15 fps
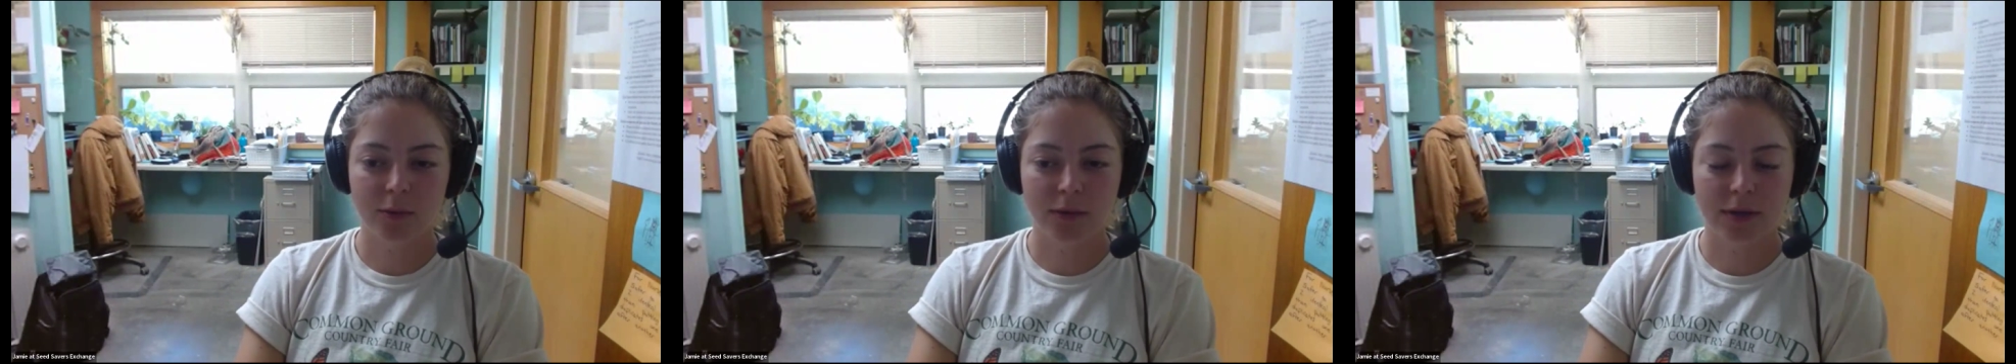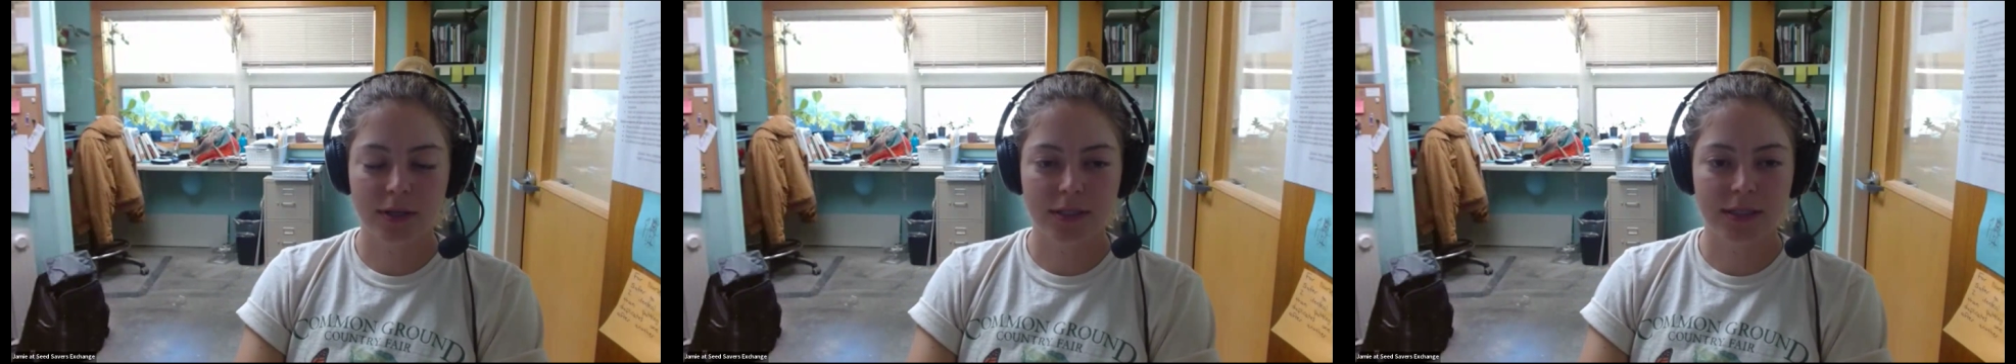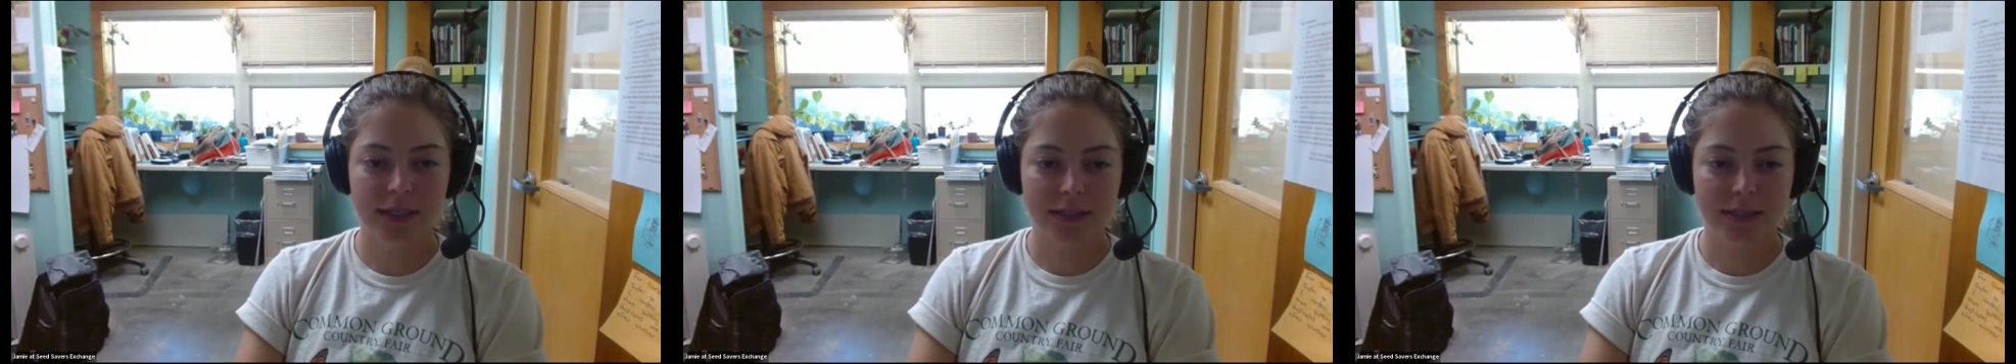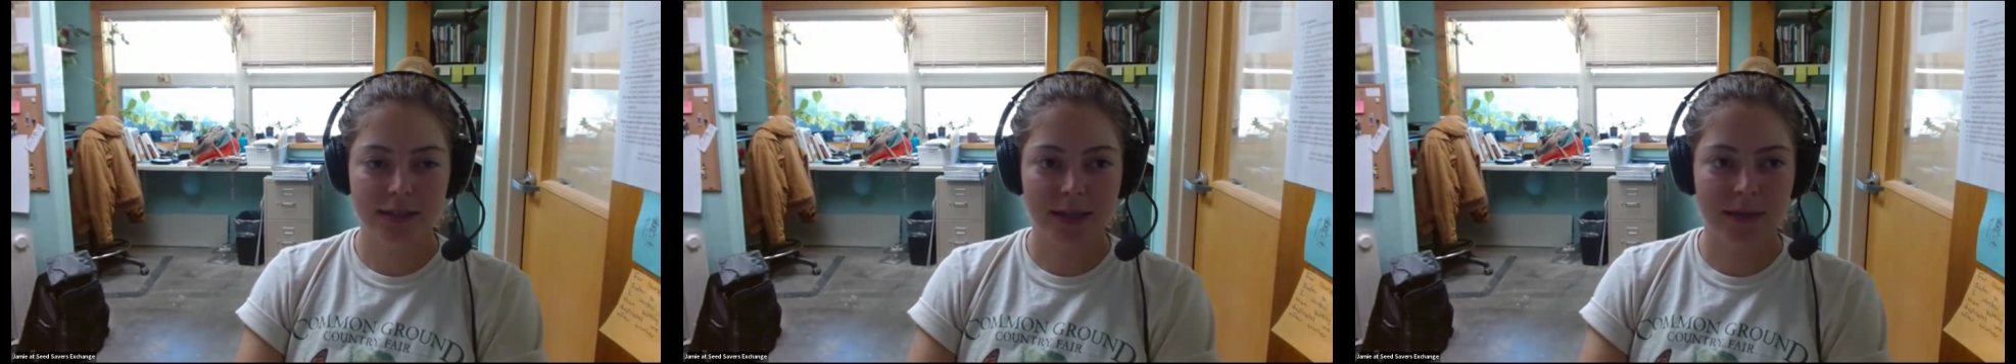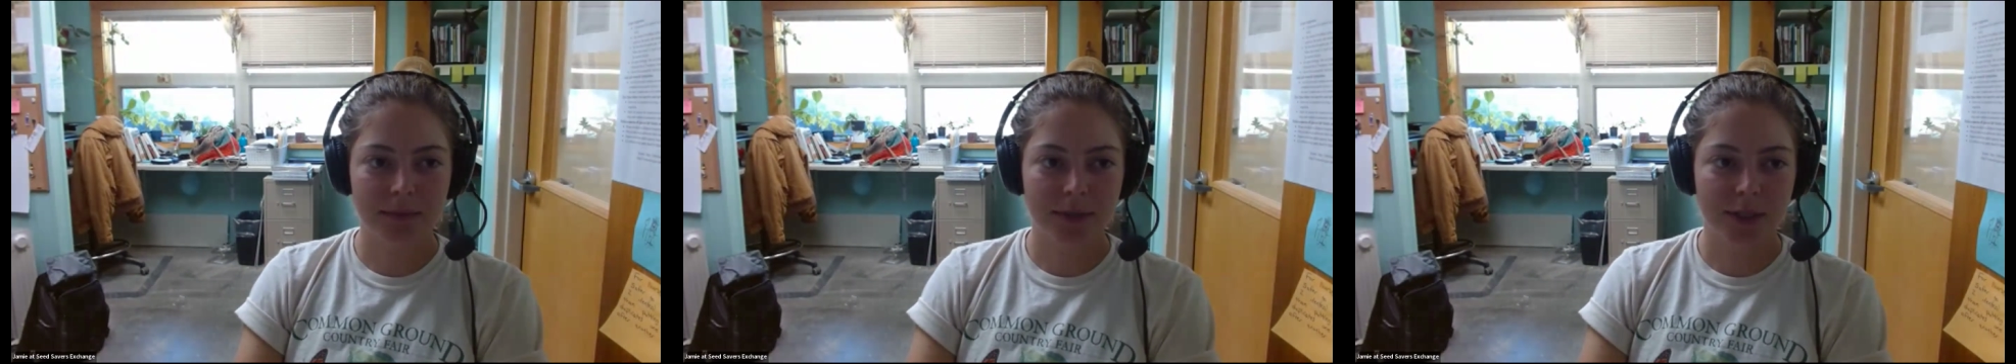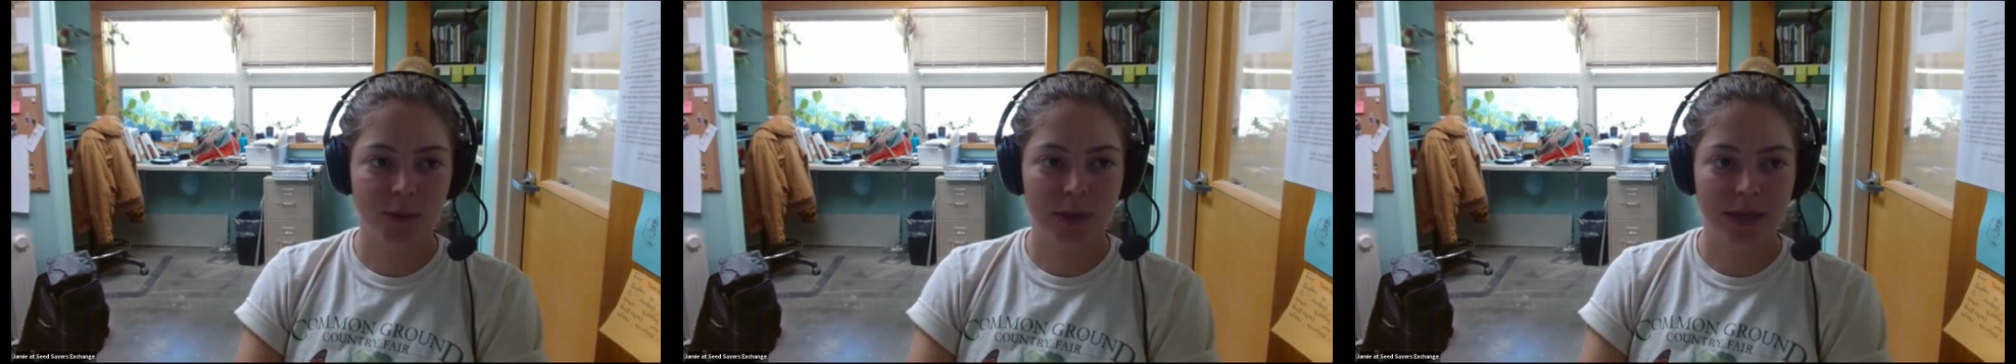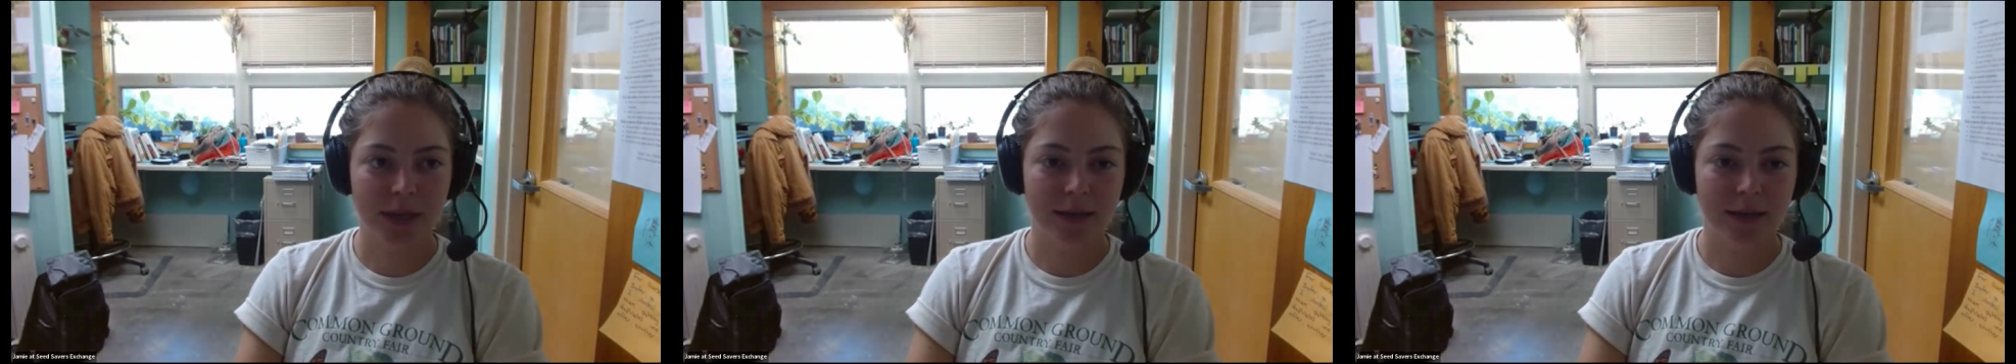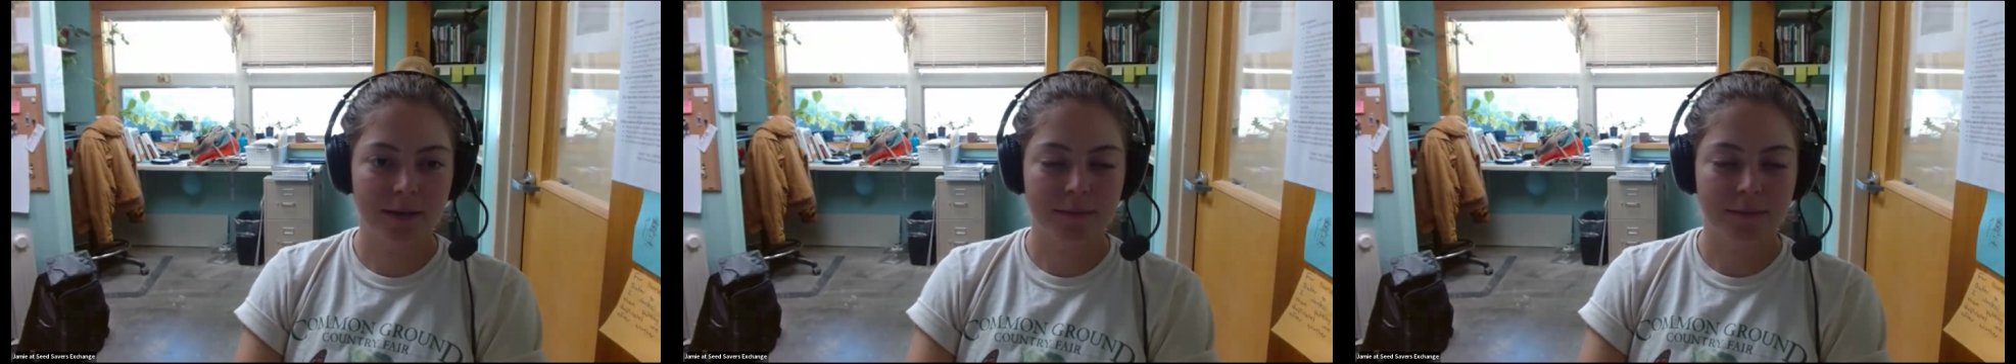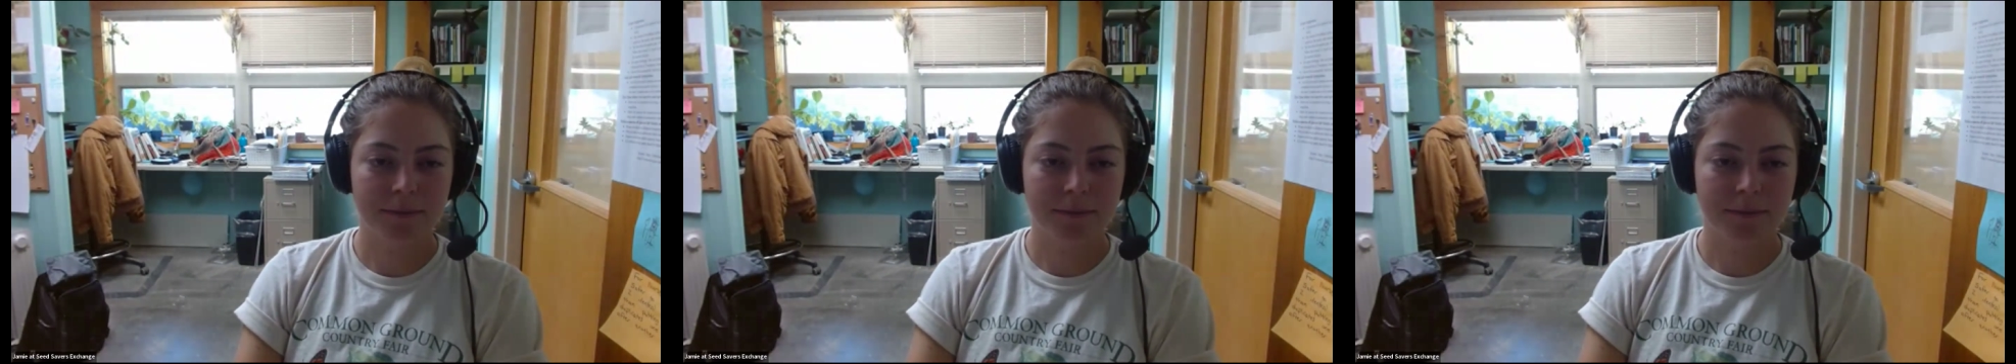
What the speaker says: or a season in between?